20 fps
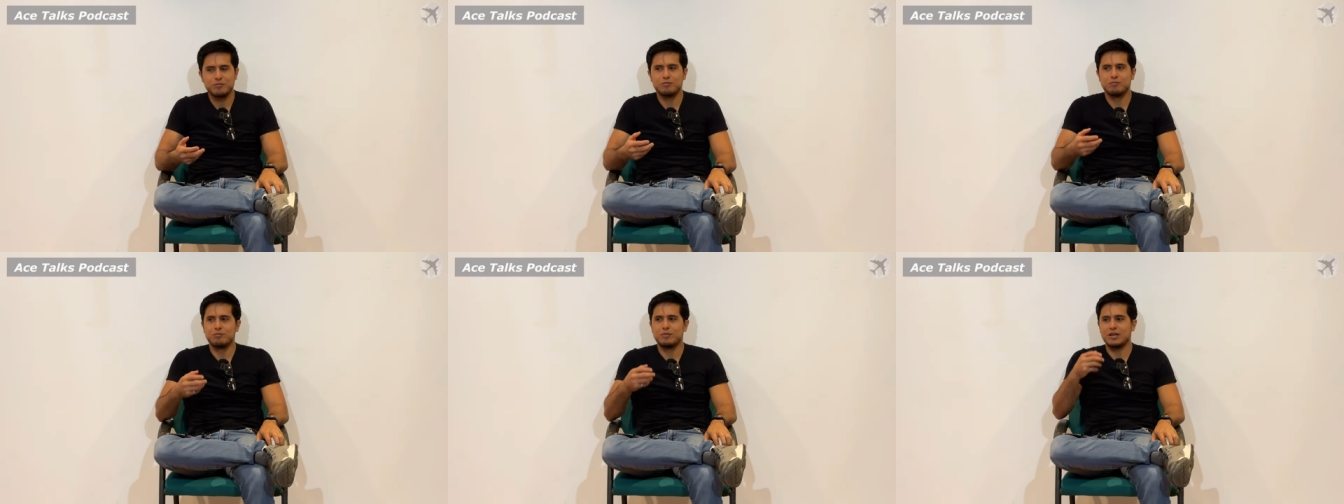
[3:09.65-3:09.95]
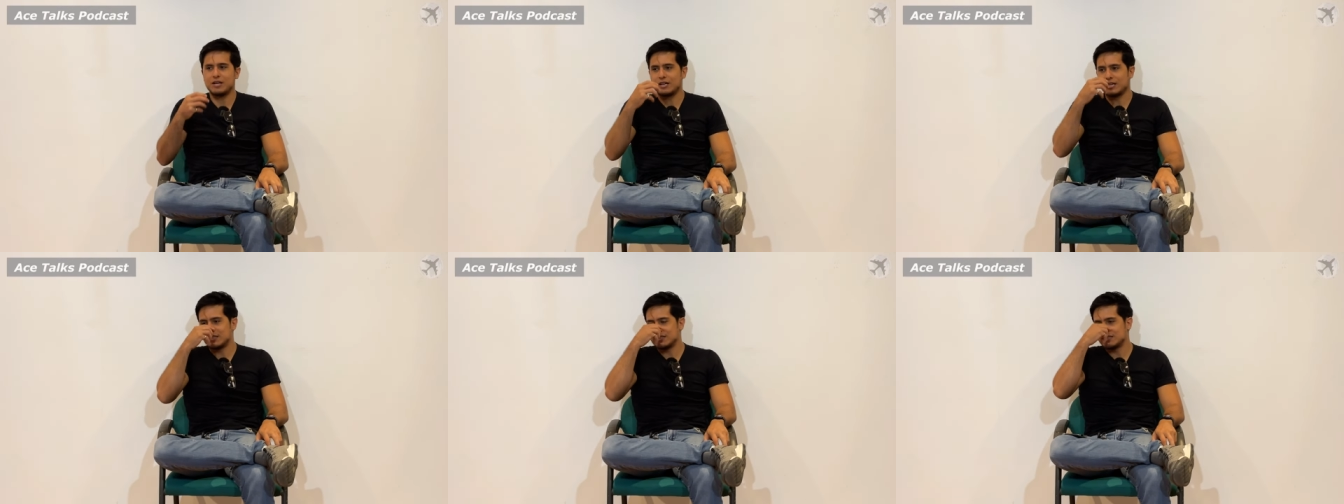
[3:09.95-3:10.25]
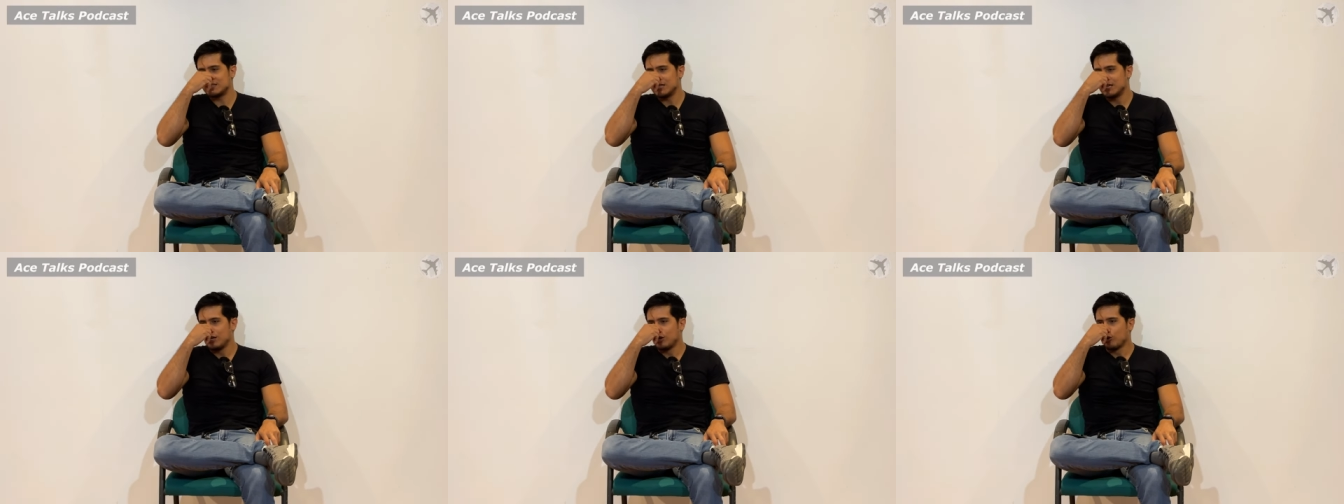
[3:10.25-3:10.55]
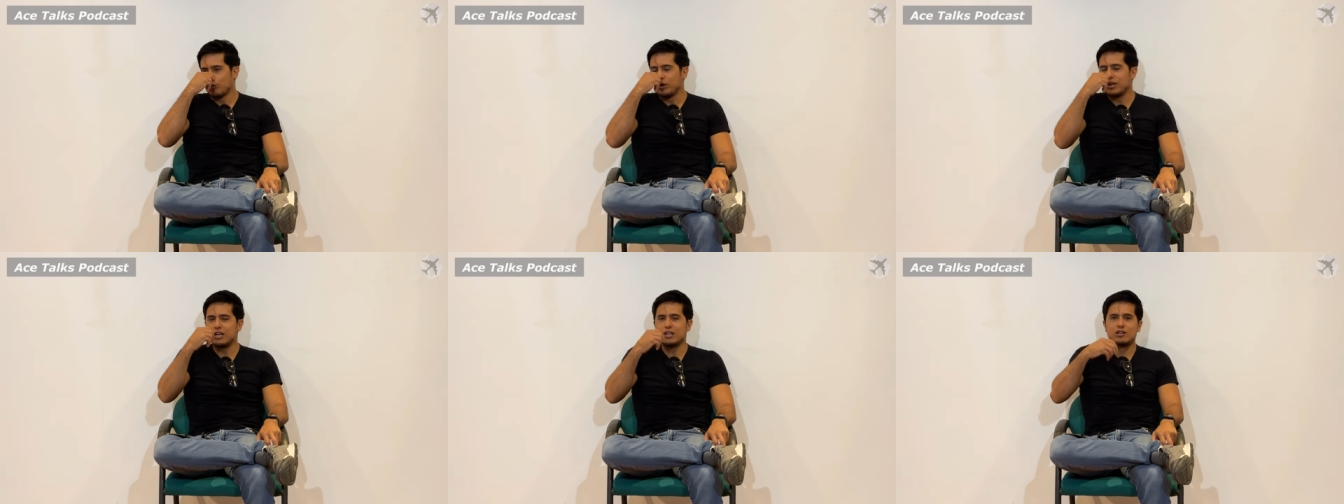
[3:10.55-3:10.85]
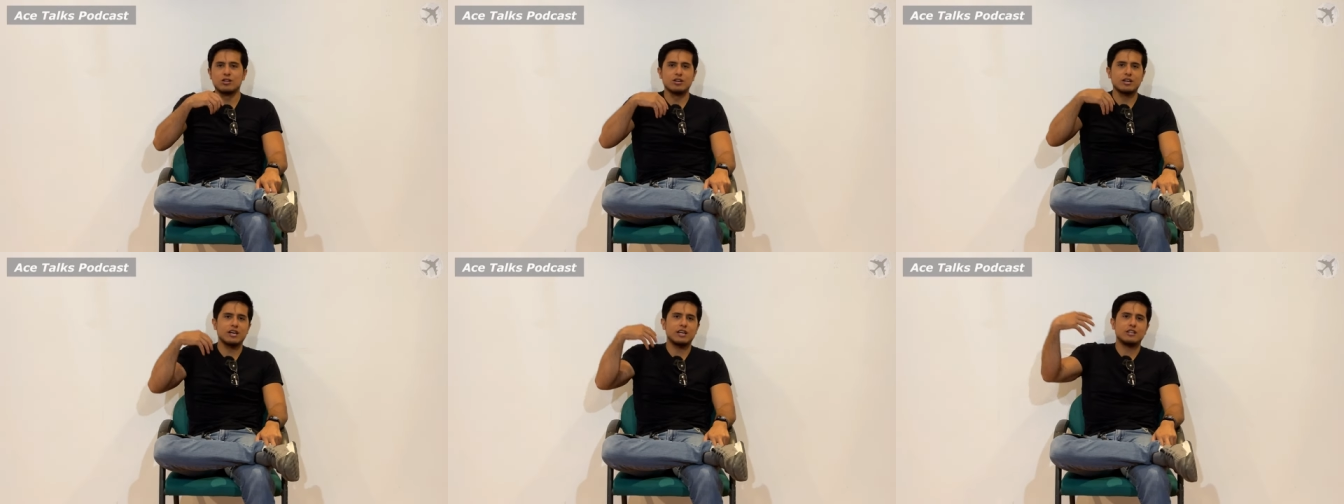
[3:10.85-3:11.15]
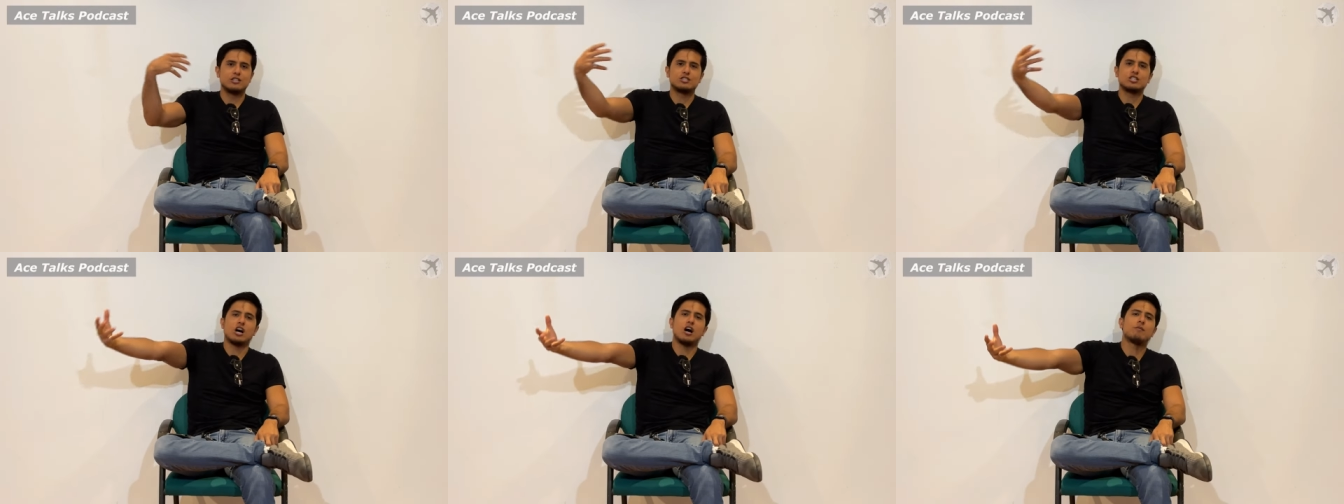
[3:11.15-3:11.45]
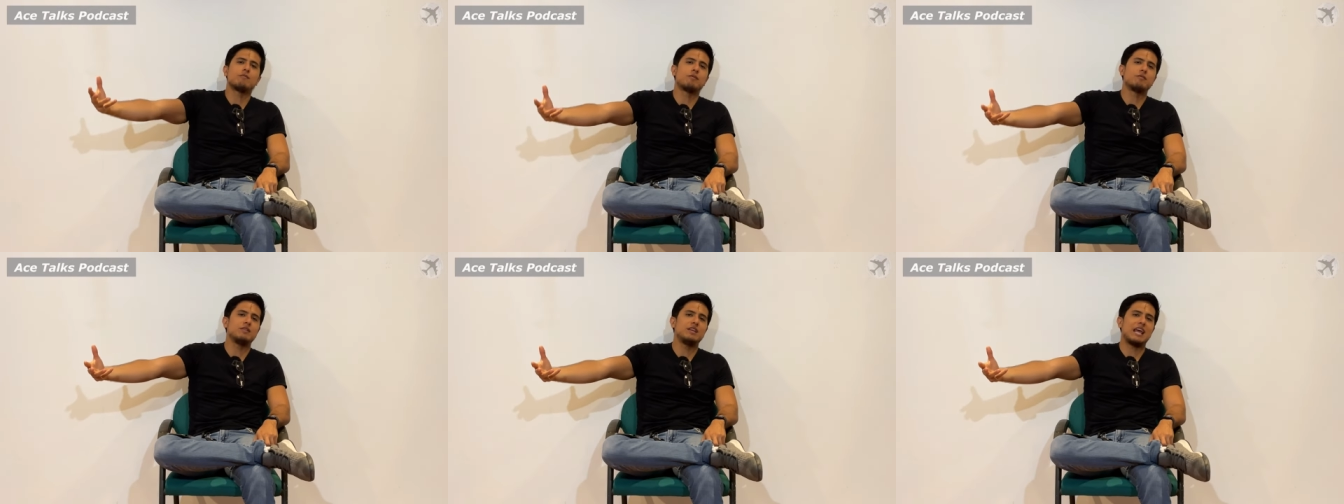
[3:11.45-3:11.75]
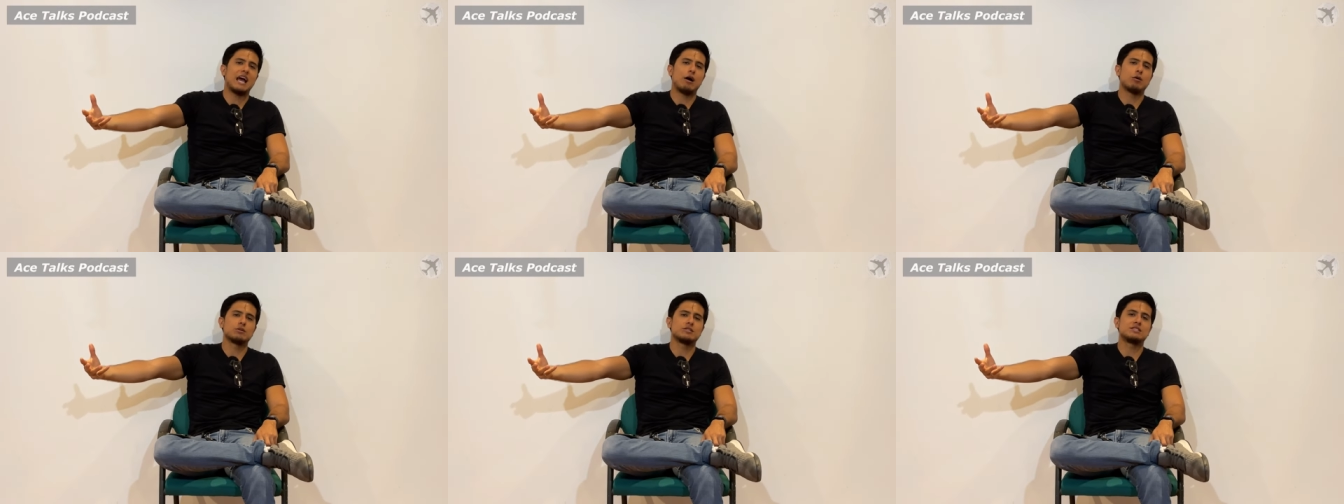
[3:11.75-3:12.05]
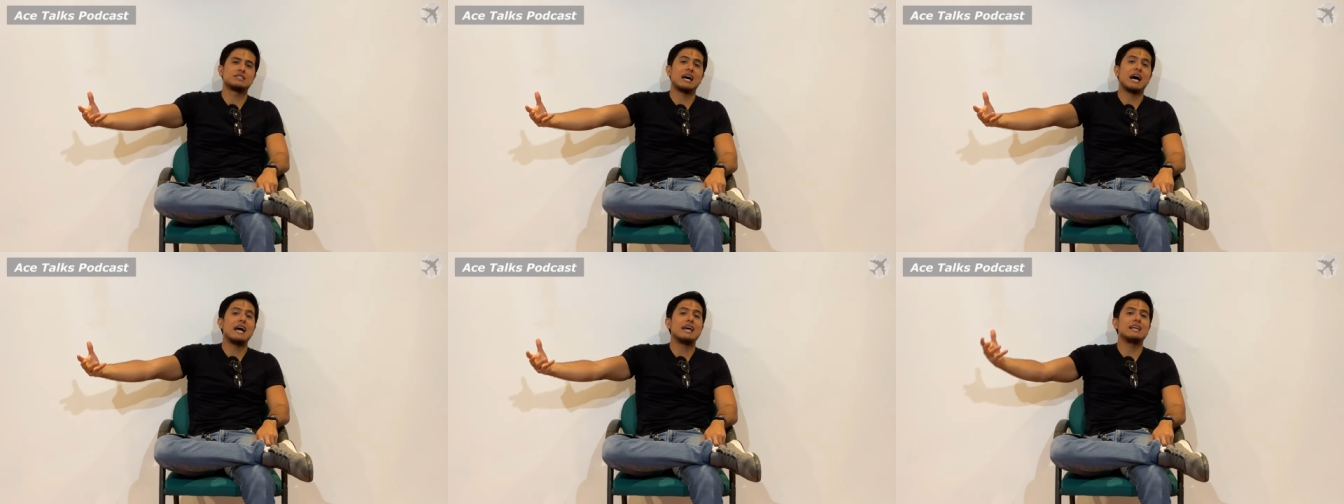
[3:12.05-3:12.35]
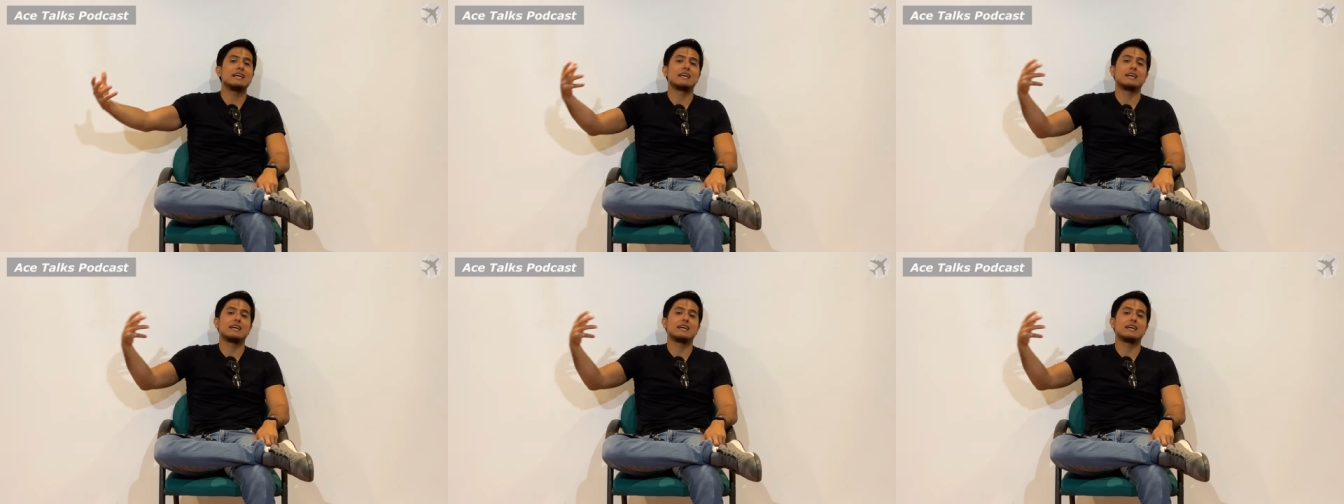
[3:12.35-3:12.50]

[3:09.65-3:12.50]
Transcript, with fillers: Because we can look at a job from the outside and